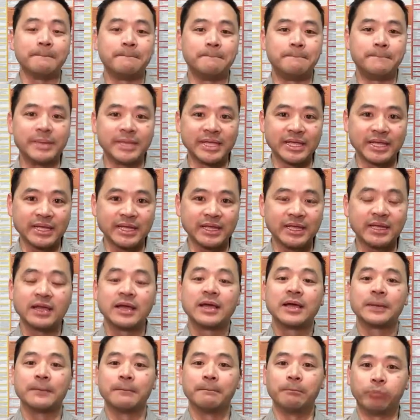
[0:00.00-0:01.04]
B,
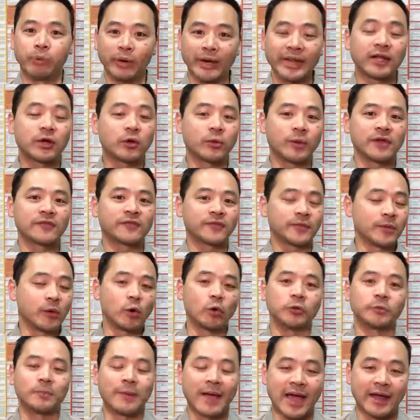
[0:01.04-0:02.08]
break away from the
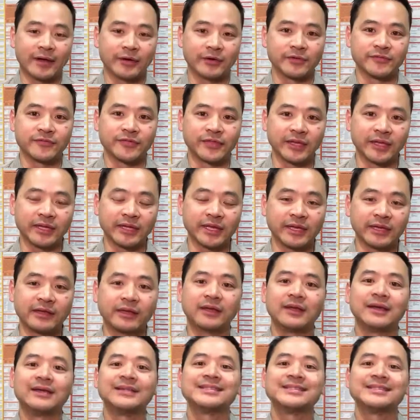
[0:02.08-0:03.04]
old pattern of thinking.